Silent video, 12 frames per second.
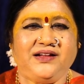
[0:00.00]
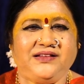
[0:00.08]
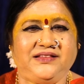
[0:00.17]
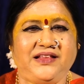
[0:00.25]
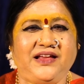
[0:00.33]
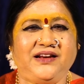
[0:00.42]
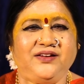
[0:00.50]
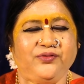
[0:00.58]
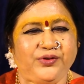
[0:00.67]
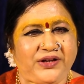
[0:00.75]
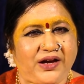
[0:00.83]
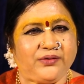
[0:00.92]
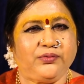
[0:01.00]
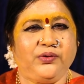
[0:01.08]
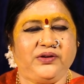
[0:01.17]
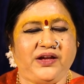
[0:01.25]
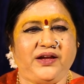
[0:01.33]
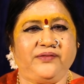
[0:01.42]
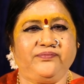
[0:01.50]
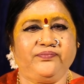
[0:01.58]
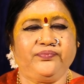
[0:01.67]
then we are okay.